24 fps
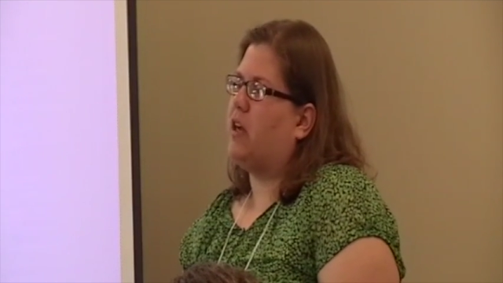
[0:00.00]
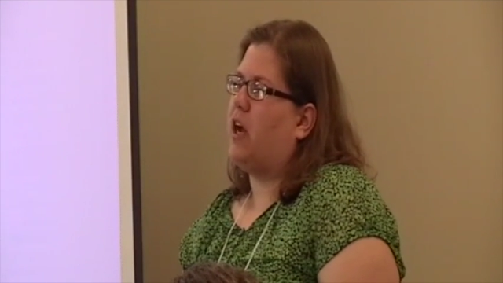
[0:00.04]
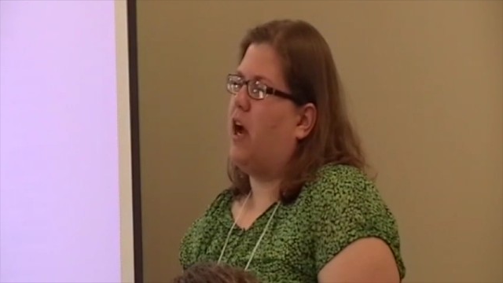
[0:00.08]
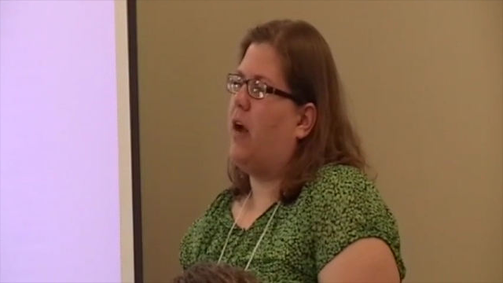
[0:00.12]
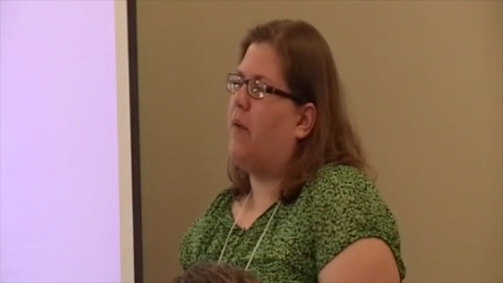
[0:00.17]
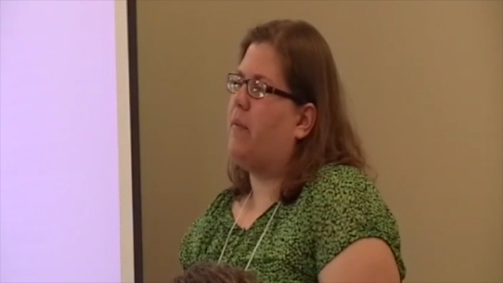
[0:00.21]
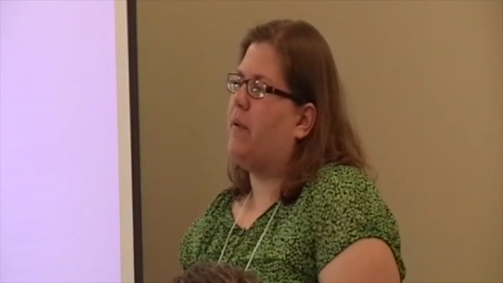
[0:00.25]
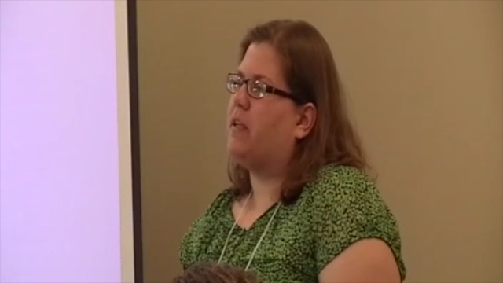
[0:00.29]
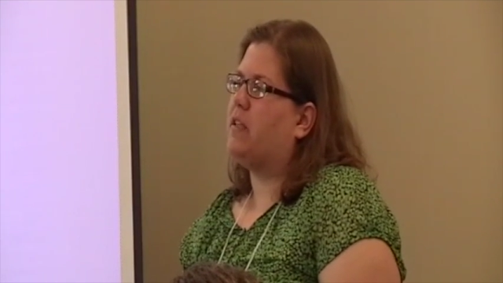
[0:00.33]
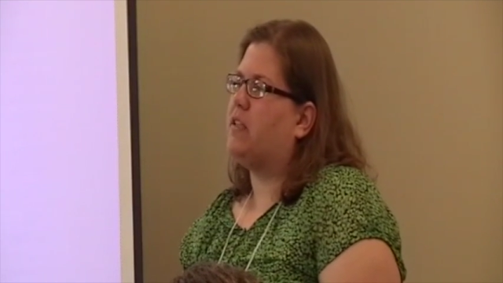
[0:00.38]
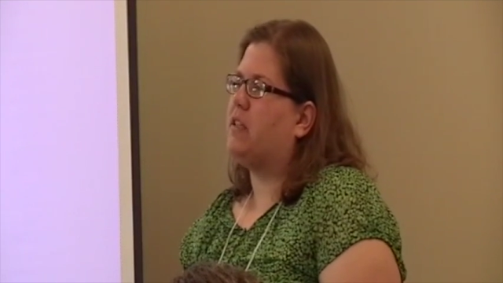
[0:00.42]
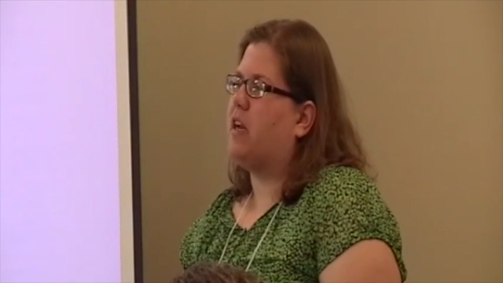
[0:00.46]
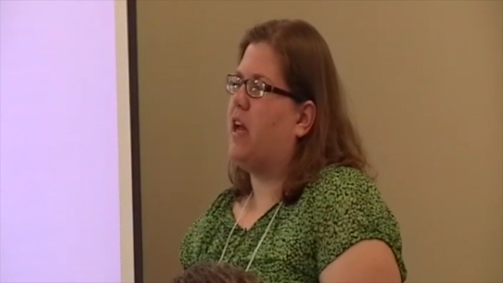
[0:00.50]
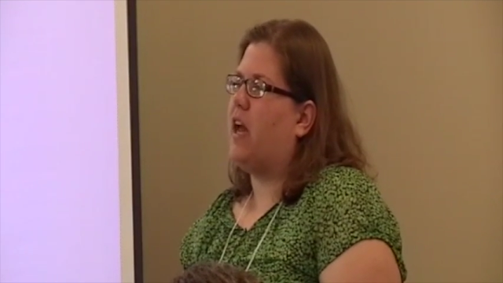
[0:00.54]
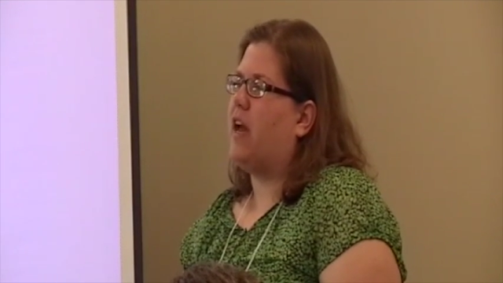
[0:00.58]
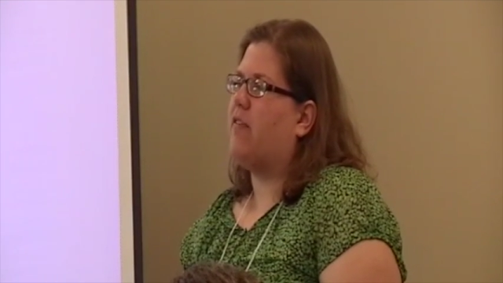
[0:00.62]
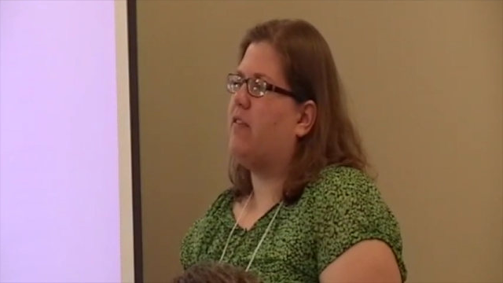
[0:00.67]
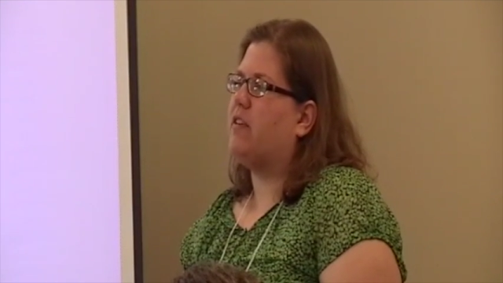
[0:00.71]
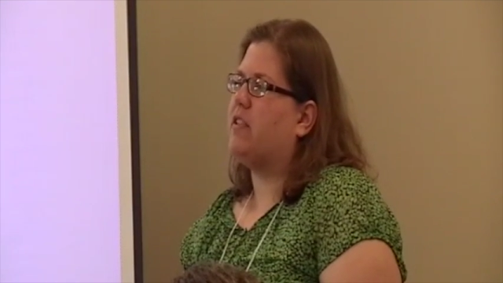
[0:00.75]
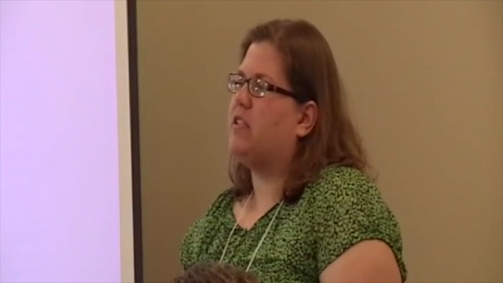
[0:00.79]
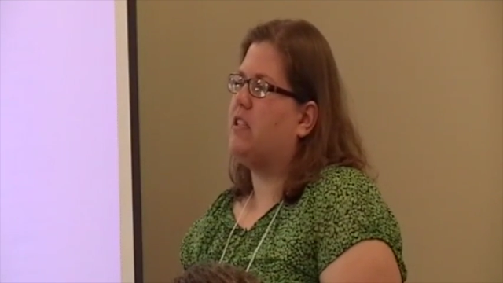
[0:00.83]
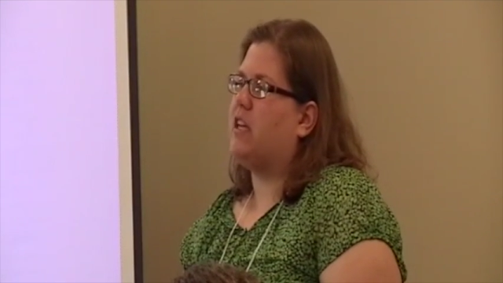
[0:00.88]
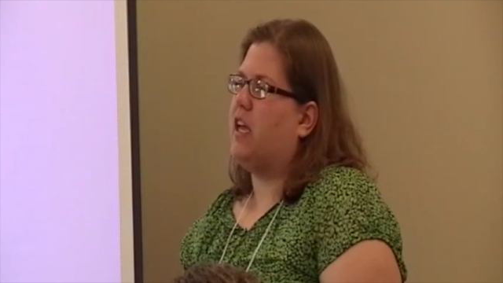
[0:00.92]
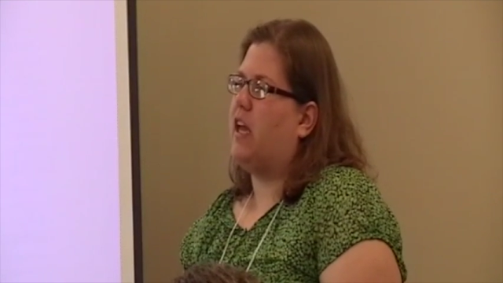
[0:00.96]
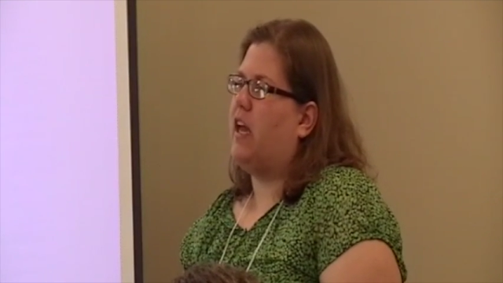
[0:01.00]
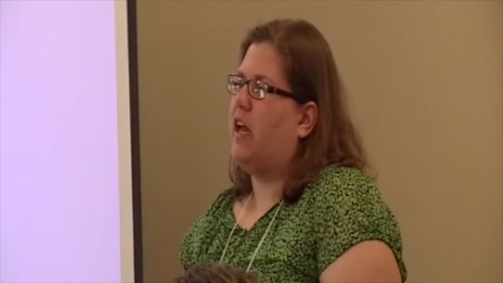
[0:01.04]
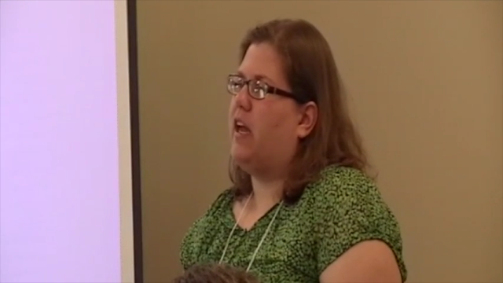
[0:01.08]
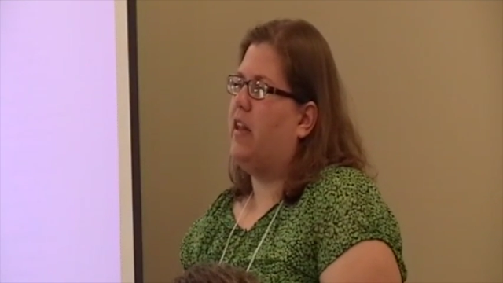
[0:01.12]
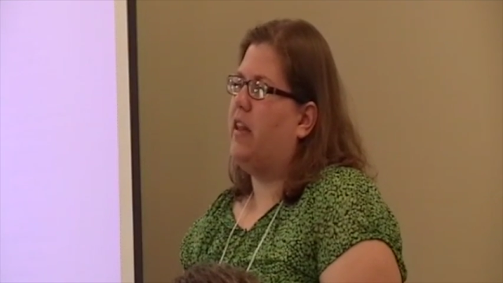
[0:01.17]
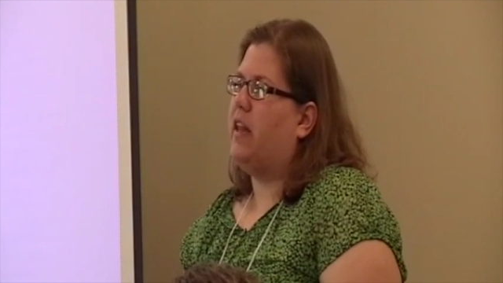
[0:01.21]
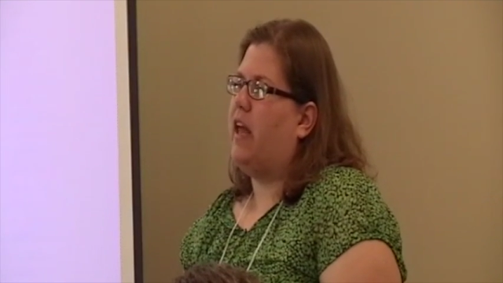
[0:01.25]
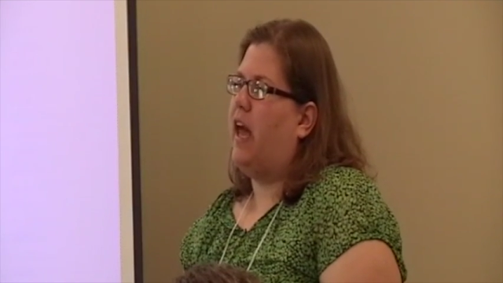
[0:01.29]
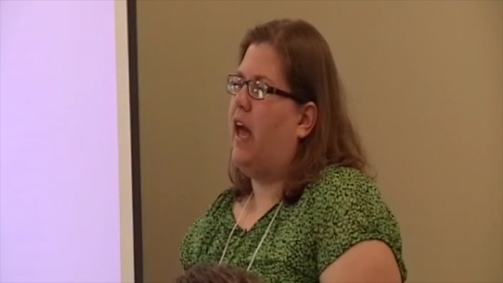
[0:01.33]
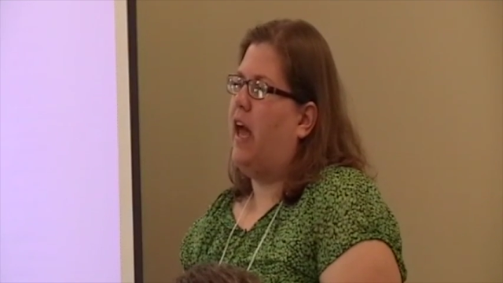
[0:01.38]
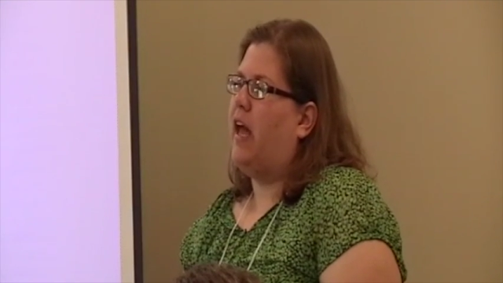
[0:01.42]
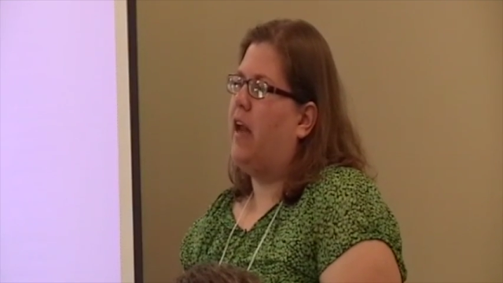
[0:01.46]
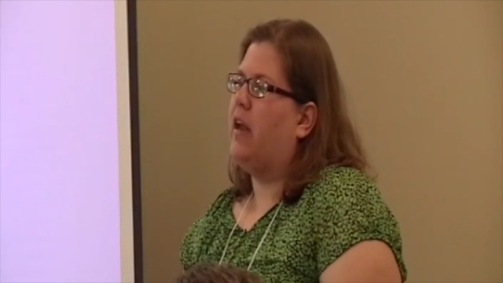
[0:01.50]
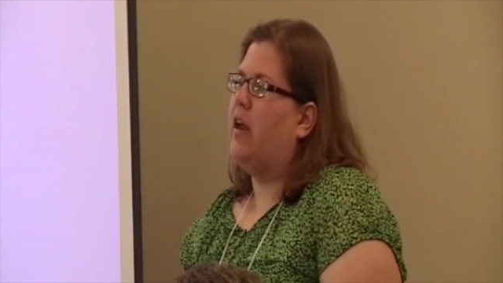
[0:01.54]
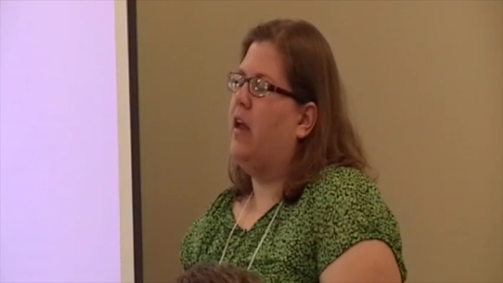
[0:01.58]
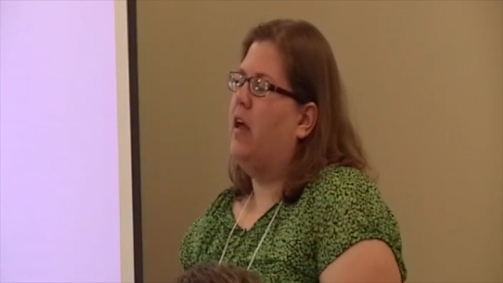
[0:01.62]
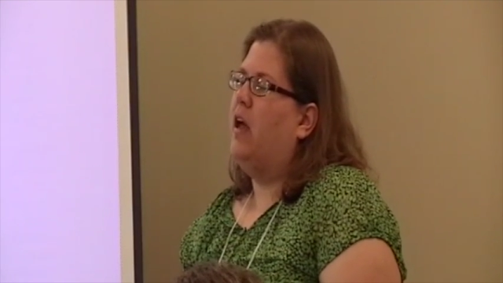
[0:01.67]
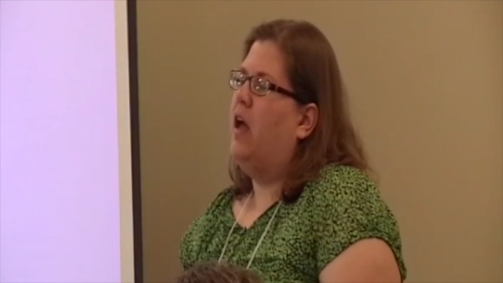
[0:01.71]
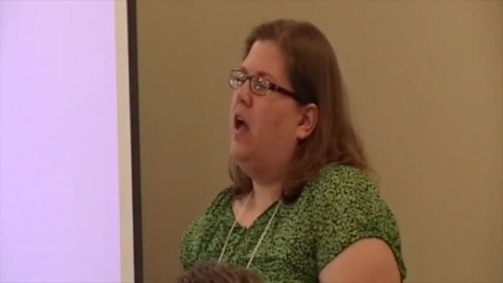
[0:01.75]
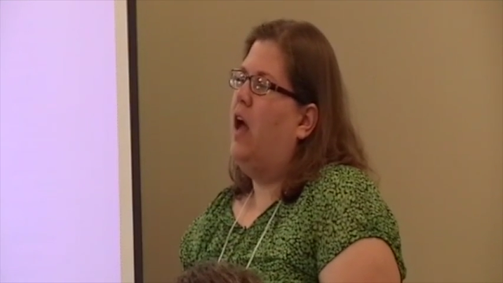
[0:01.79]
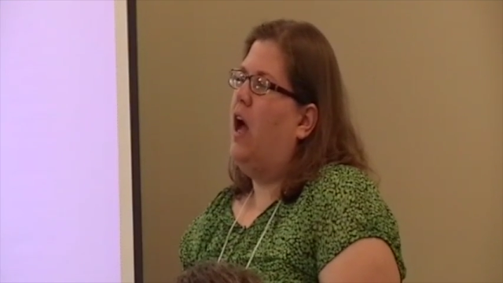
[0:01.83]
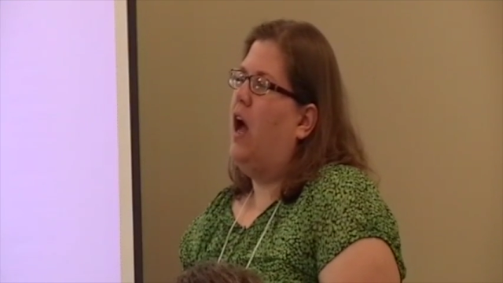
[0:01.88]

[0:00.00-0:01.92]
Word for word: comment and have a say on that.